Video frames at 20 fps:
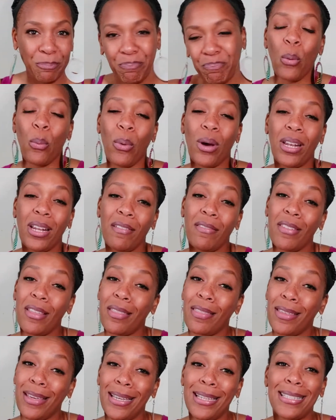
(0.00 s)
One of the
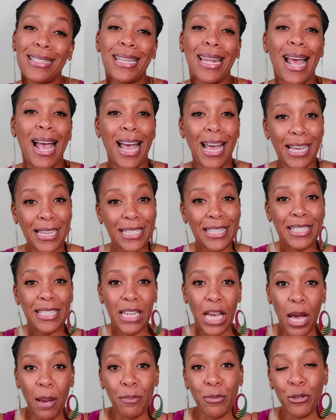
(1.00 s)
things that I
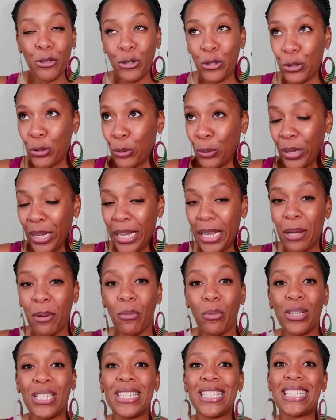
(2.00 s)
stopped doing
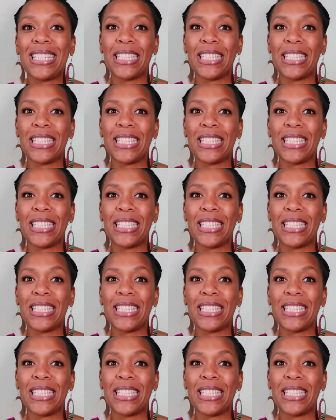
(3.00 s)
was